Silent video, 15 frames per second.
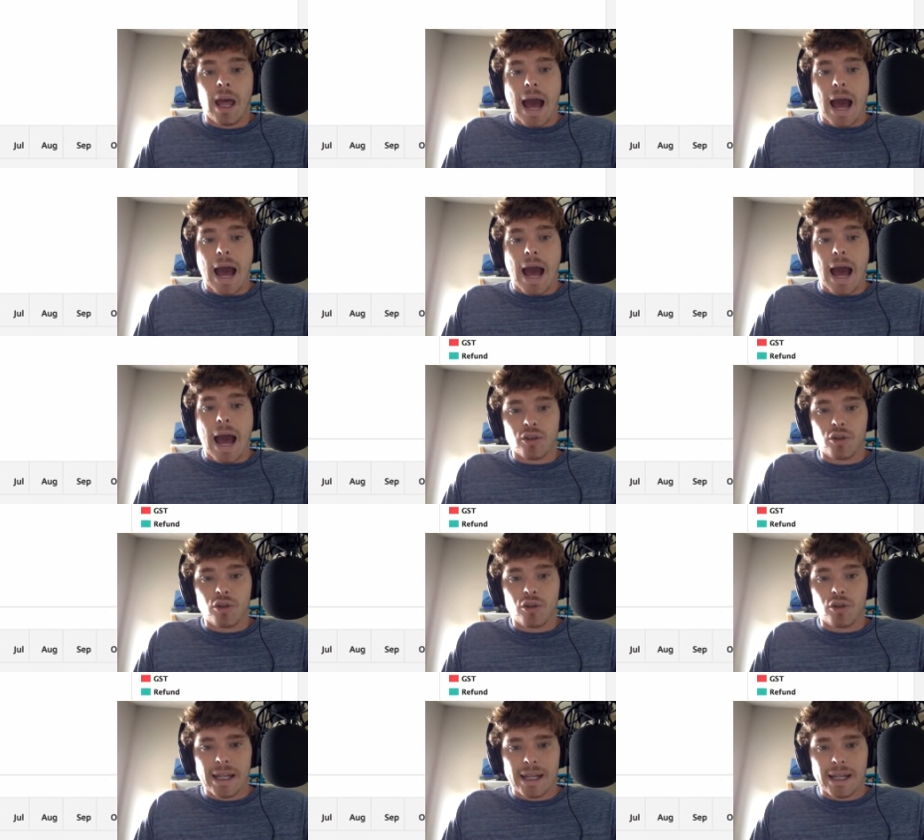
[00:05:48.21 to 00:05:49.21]
And
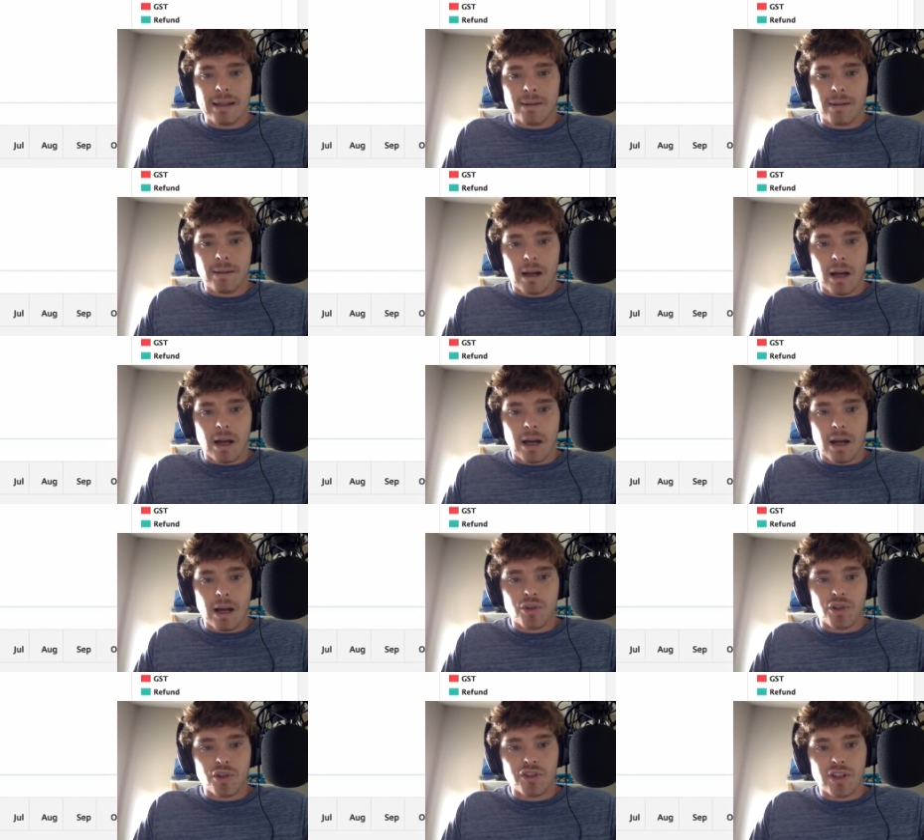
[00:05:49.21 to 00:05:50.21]
normally, uh, you
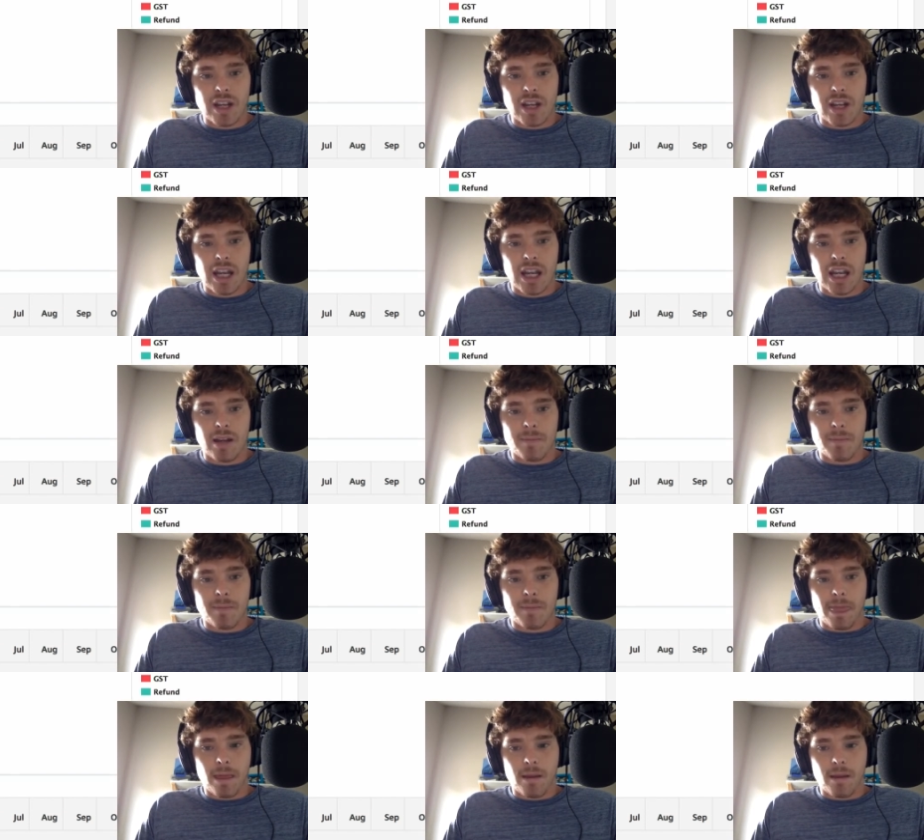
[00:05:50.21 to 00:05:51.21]
just see
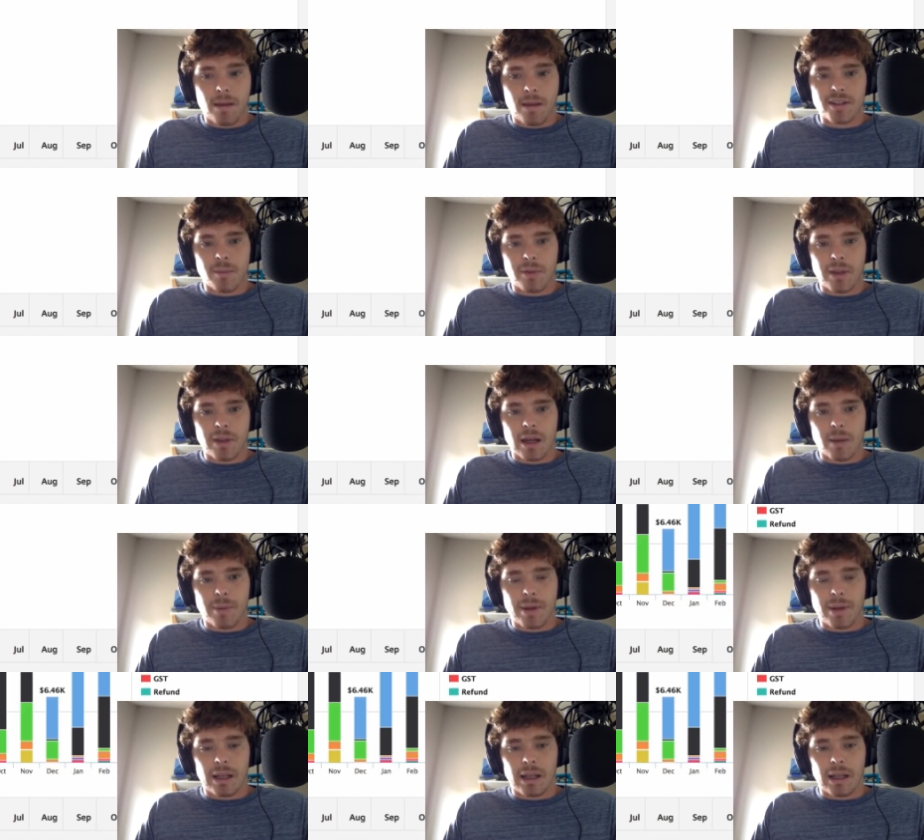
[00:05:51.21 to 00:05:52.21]
something a
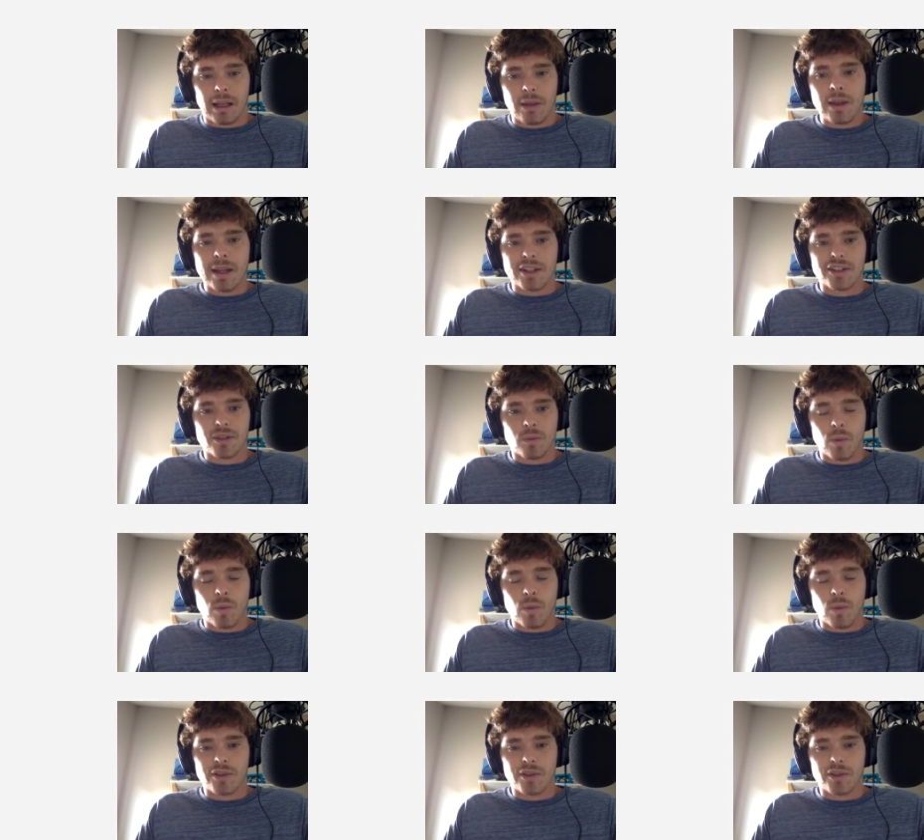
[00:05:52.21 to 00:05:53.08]
bit like this, where you